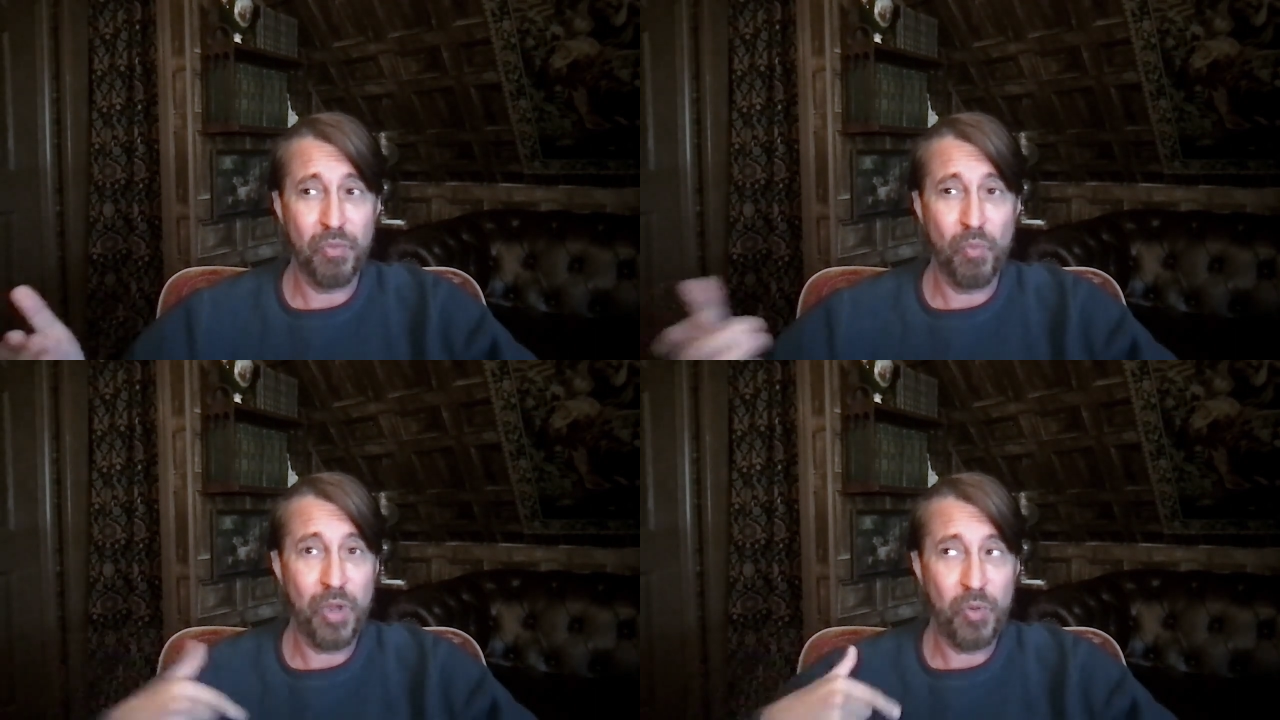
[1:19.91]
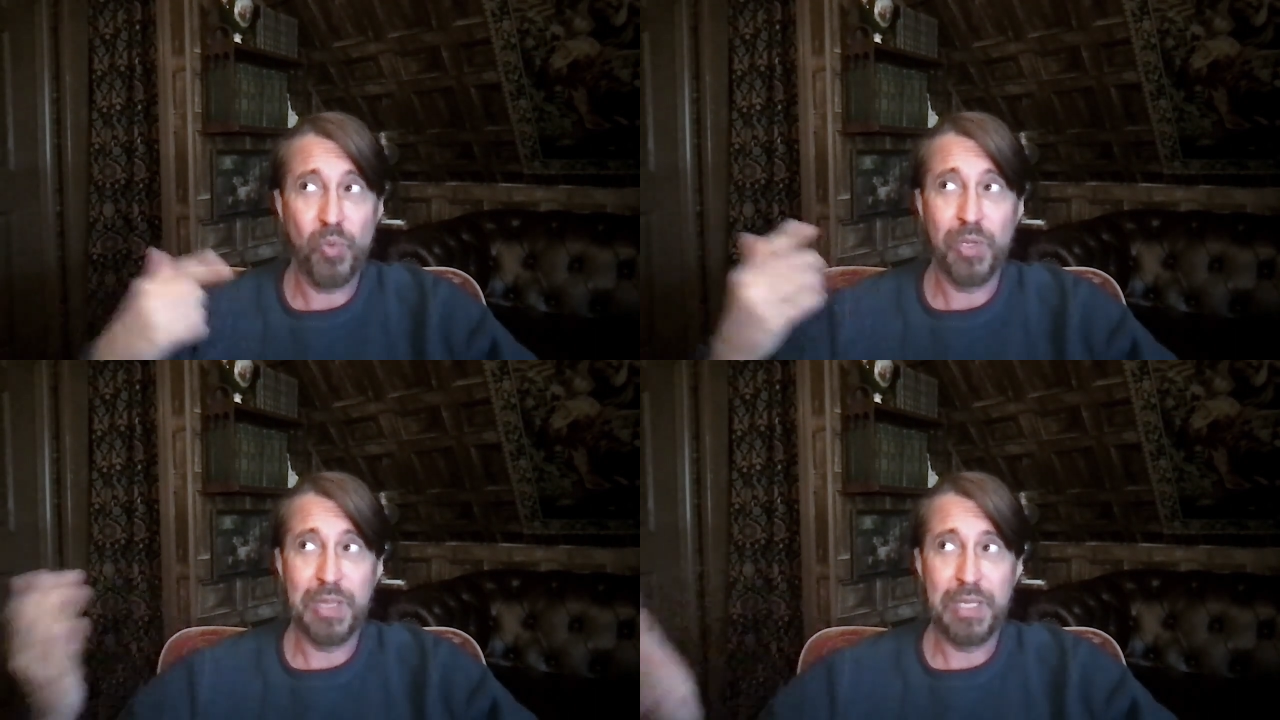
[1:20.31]
one
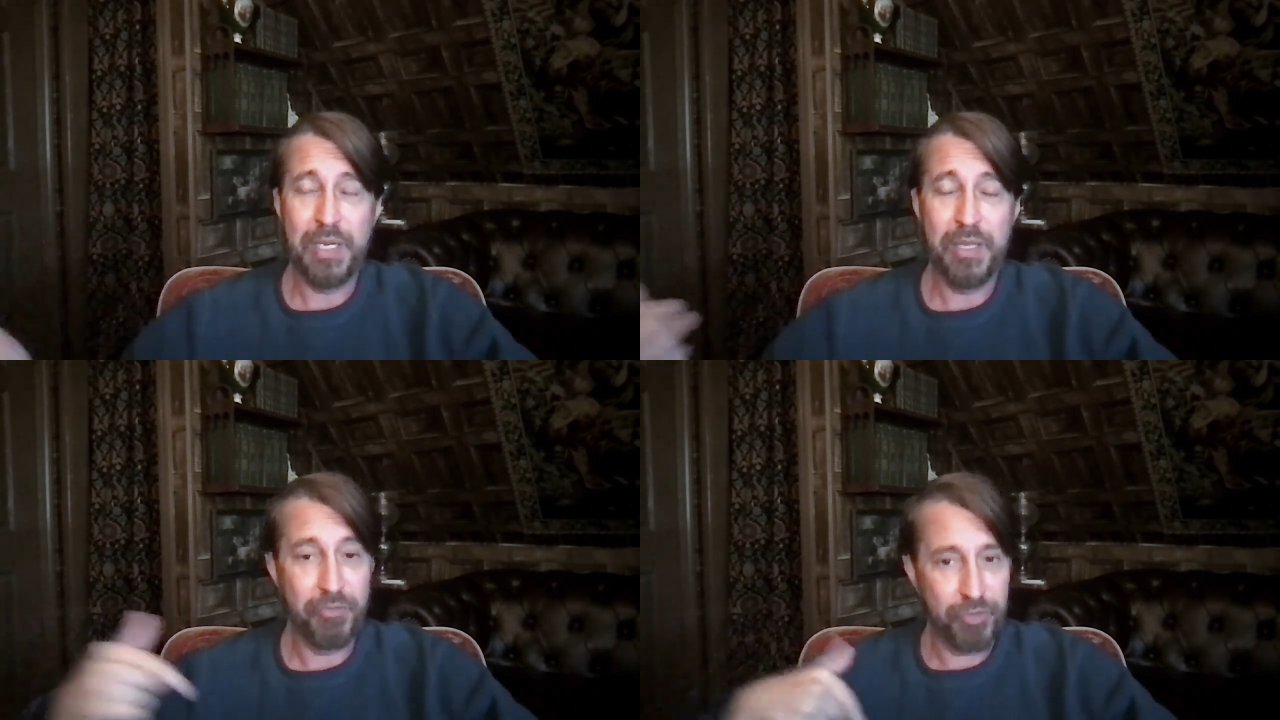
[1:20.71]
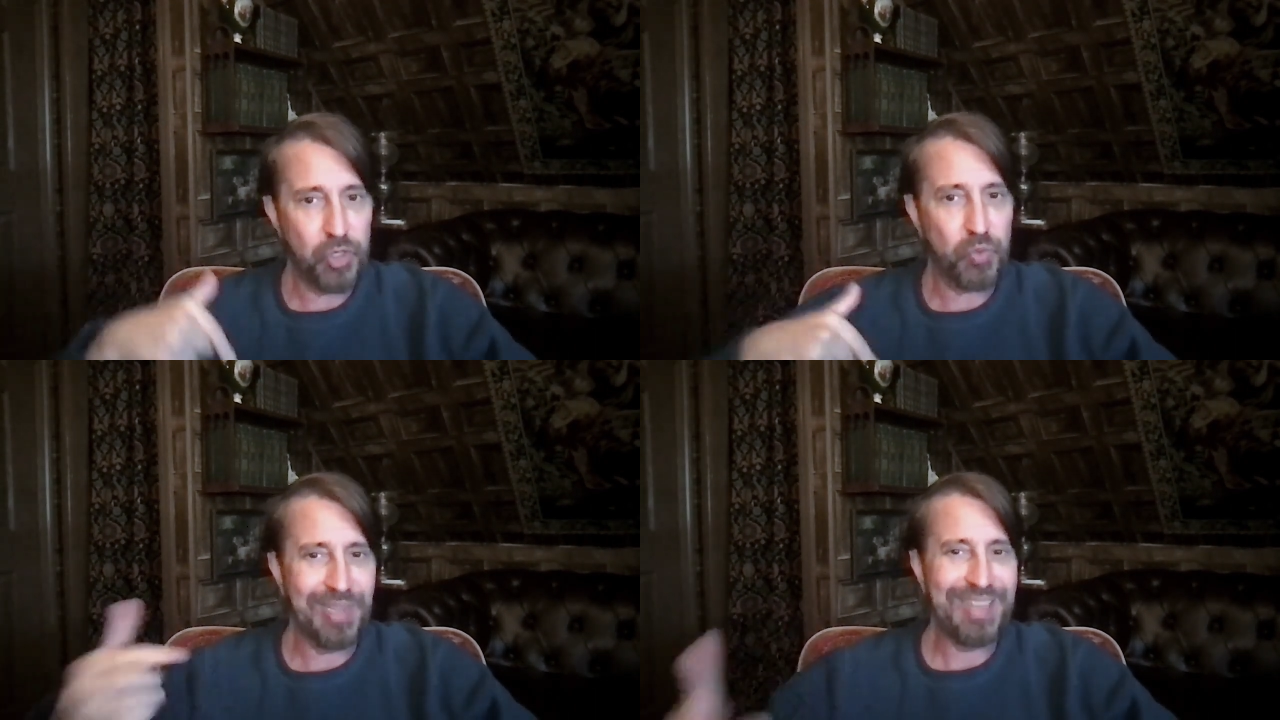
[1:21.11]
will lead the
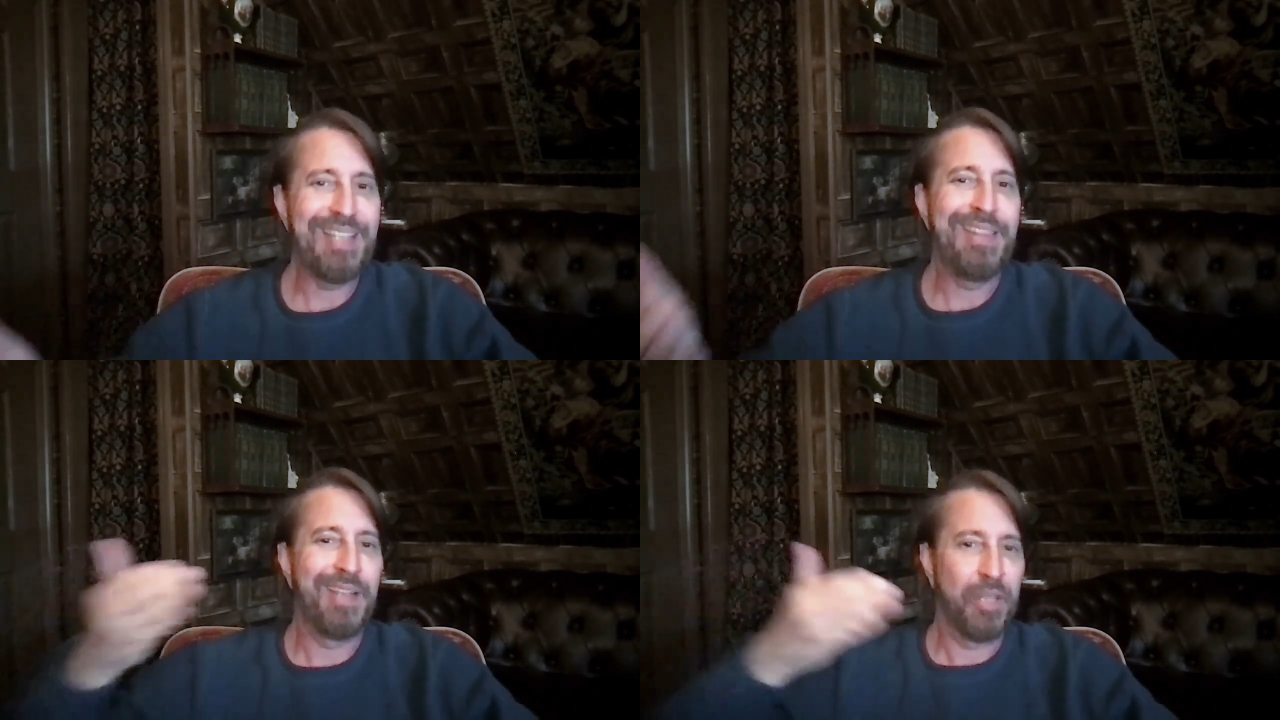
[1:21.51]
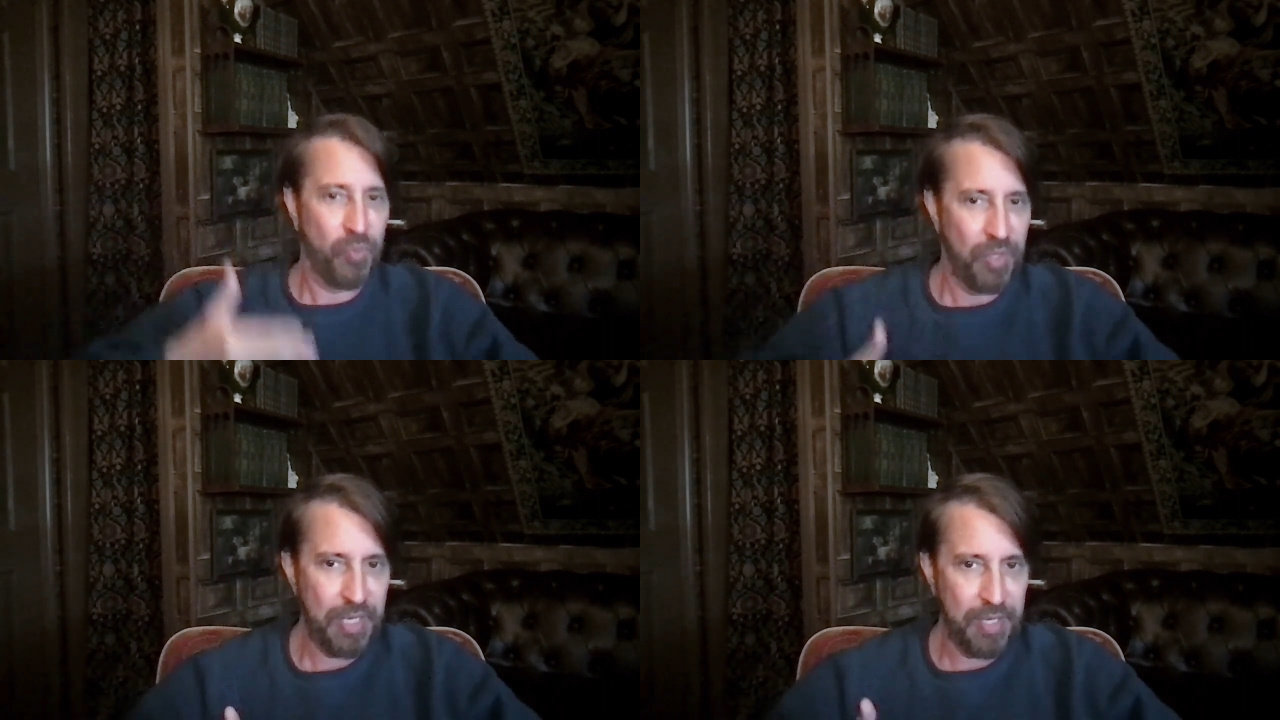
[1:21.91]
first will lead the other
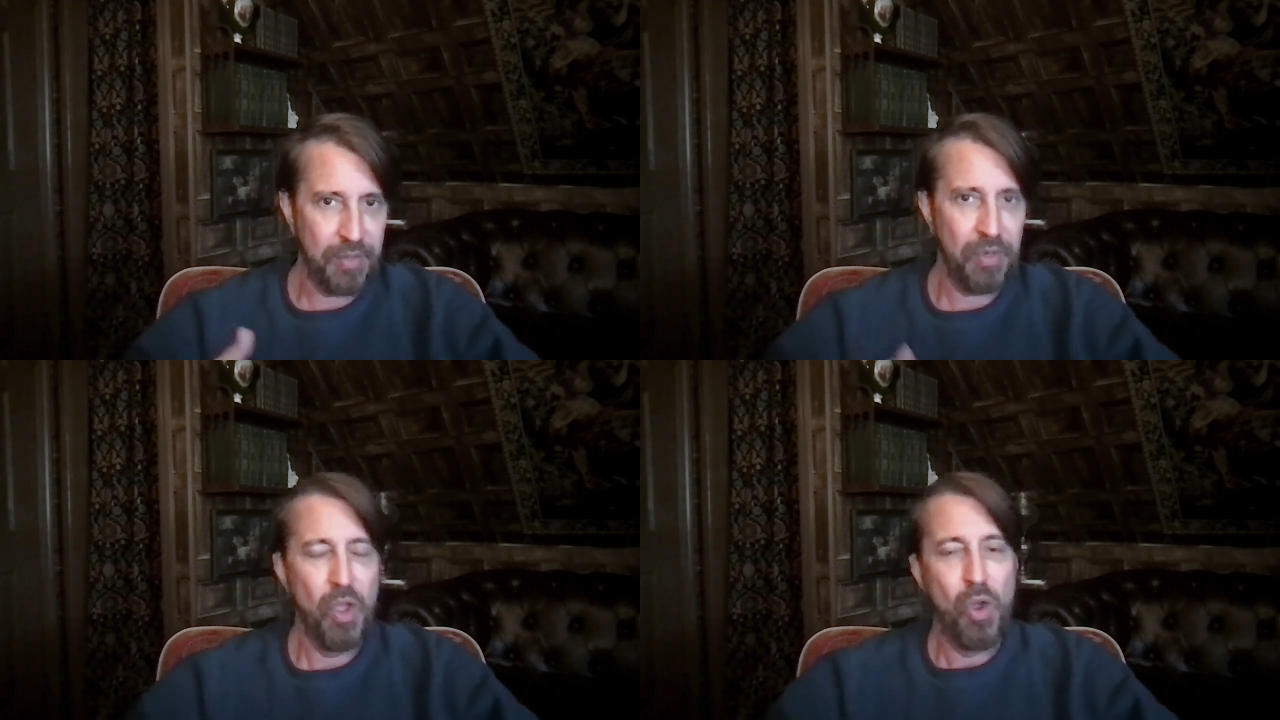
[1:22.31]
one in